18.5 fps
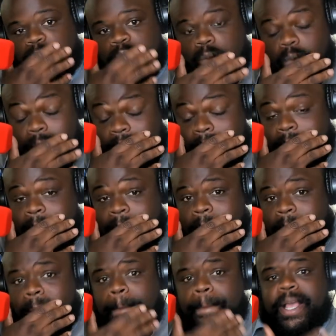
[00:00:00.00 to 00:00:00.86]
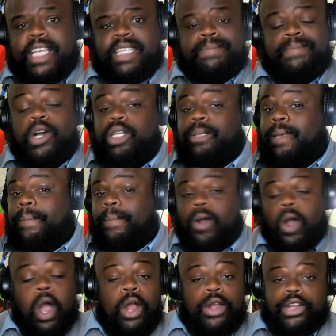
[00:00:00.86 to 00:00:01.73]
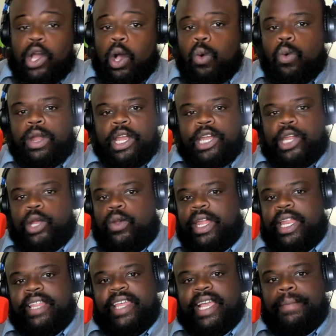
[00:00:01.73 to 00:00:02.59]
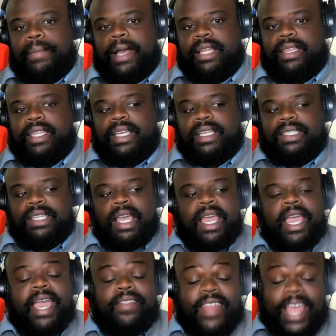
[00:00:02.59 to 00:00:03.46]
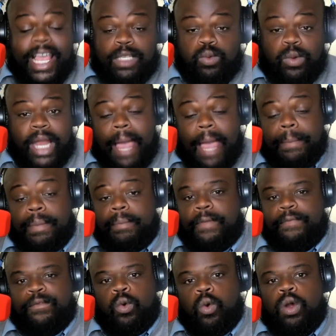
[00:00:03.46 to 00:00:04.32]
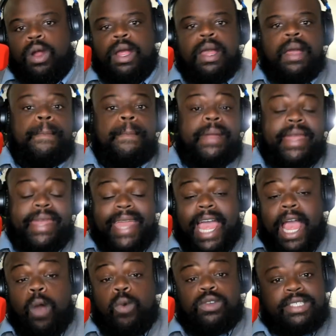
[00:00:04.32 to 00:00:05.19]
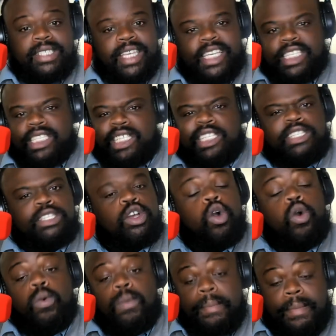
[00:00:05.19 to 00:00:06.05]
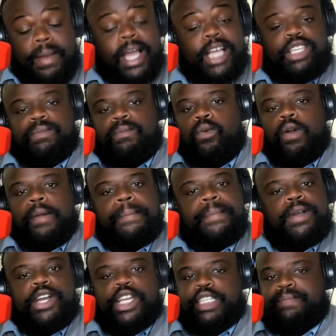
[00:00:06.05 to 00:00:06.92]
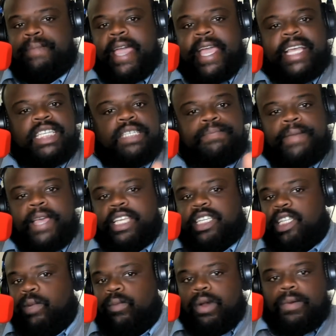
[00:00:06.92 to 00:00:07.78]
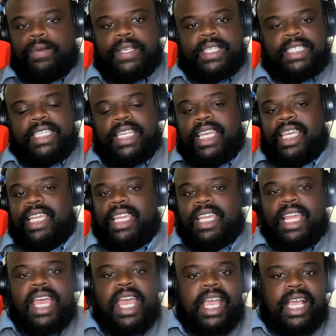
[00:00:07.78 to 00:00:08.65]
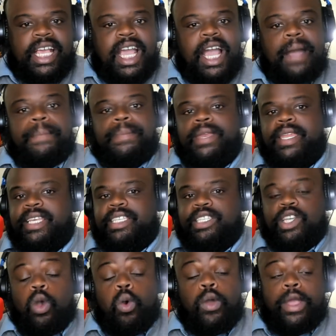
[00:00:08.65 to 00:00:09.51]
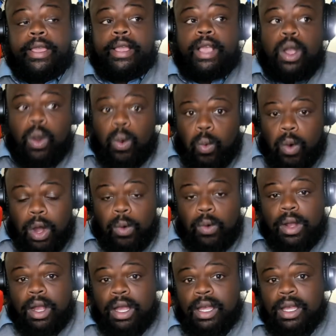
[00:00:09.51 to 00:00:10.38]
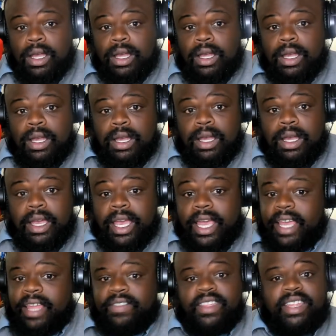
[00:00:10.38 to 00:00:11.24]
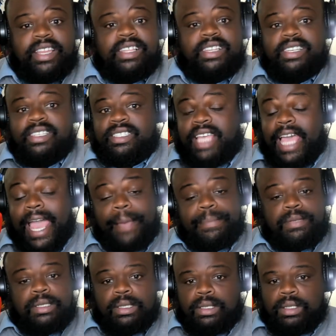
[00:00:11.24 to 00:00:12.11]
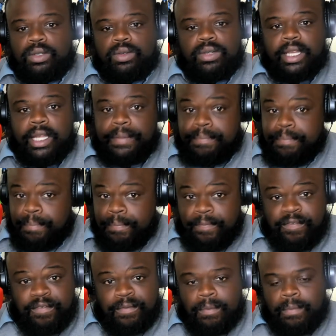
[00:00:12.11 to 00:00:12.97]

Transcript: right? Because most people don't want to do anything about this, and that's what happened before. But now we're seeing so much more pushback, especially what we've seen in companies going woke and then just absolutely b